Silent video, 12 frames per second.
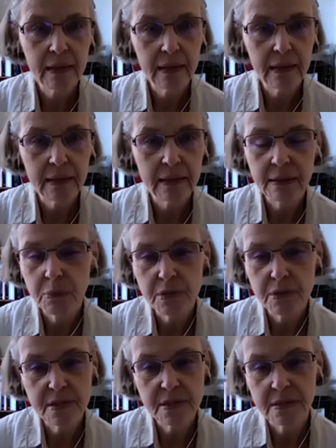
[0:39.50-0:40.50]
uh, it
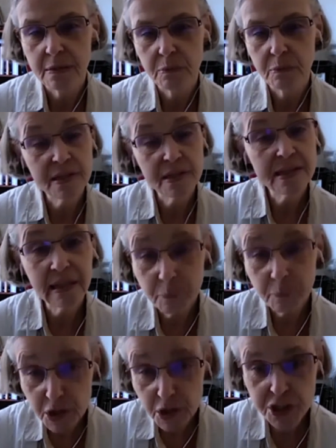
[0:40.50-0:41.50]
was it was a
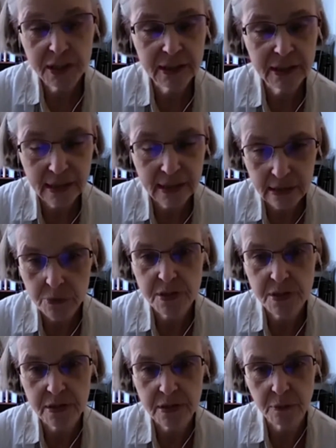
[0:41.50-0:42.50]
celebration in the
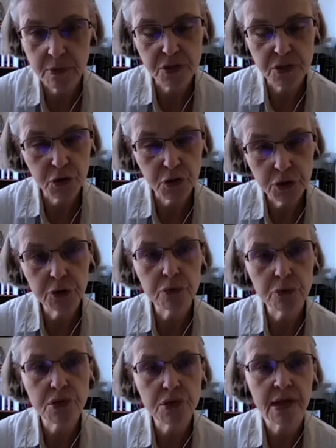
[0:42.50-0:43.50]
house. It was good
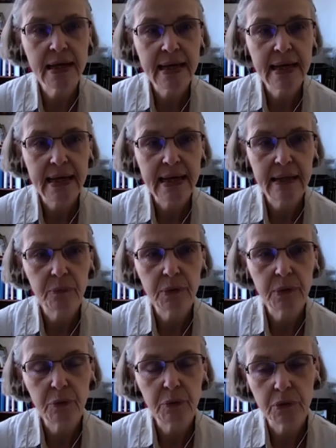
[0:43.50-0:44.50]
news, and
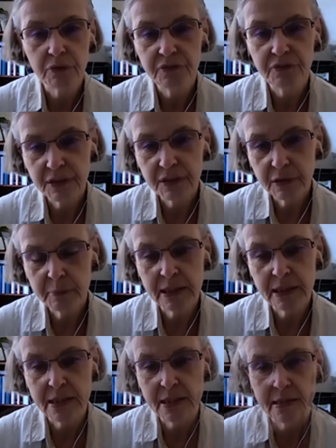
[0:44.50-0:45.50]
we were very
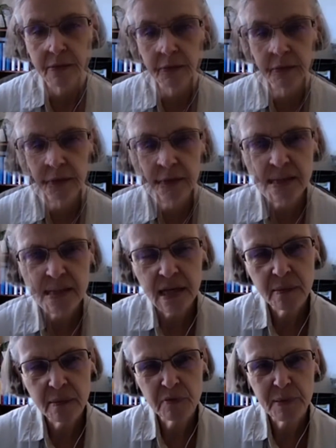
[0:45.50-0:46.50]
pleased but to. In this
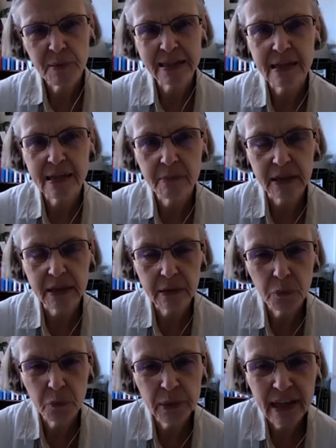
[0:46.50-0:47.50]
time of
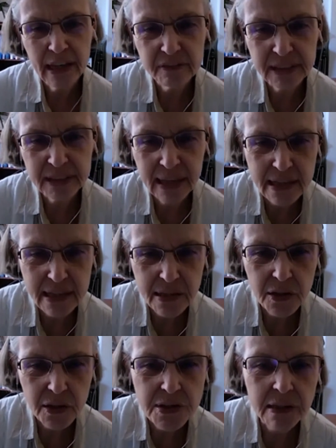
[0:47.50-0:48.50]
pandemic, we have to
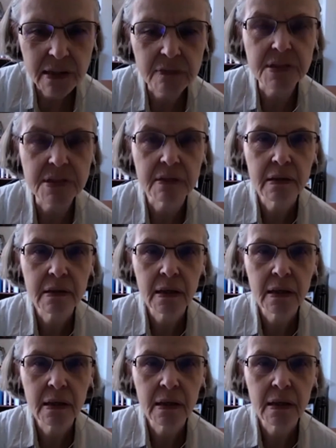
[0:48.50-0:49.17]
ask ourselves,